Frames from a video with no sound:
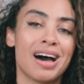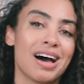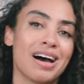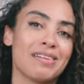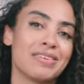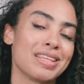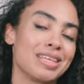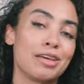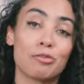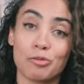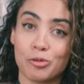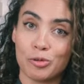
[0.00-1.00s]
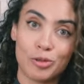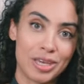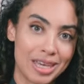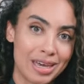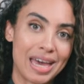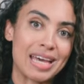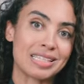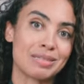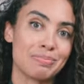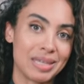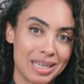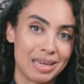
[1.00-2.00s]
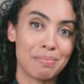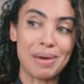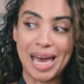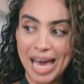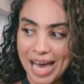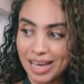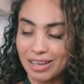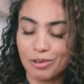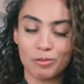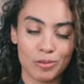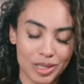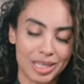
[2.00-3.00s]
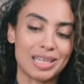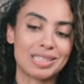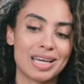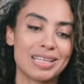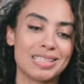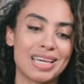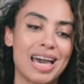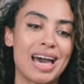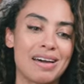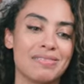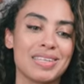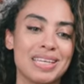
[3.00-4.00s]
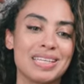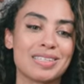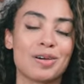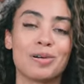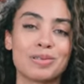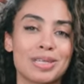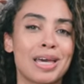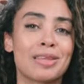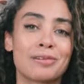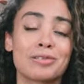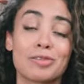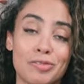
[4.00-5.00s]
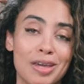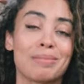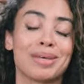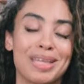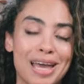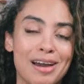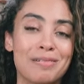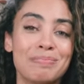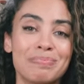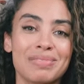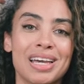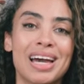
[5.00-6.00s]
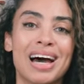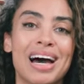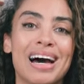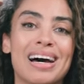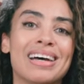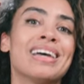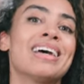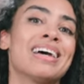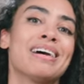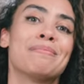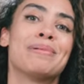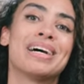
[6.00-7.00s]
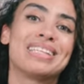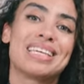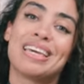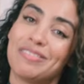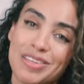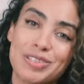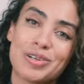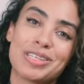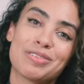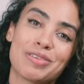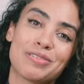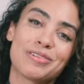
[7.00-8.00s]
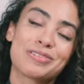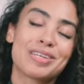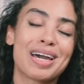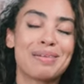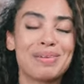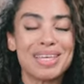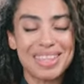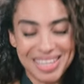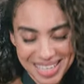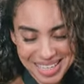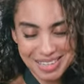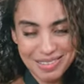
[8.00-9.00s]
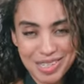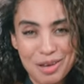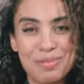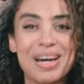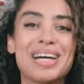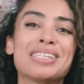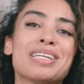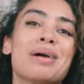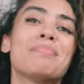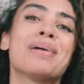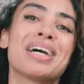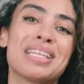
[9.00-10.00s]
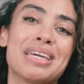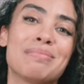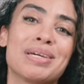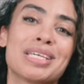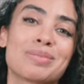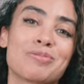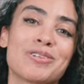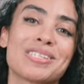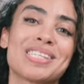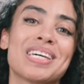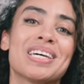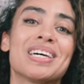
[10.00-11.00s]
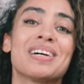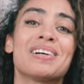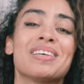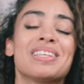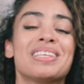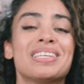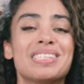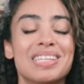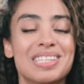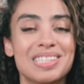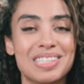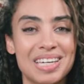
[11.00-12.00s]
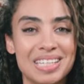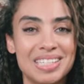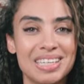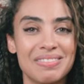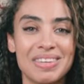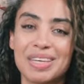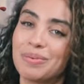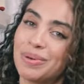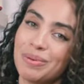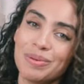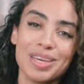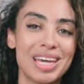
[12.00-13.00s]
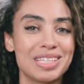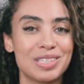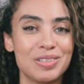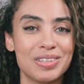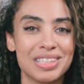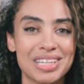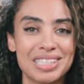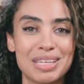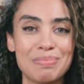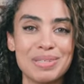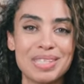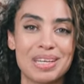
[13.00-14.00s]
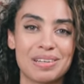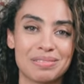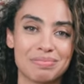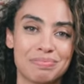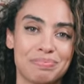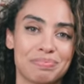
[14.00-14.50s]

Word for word: of the Fruity S B pack. Really excited to have these all together as a family now. Uh, but if you joined us for the first time, thank you so much. My name is Marissa Hill. This is Shade T V. We will catch you all next episode.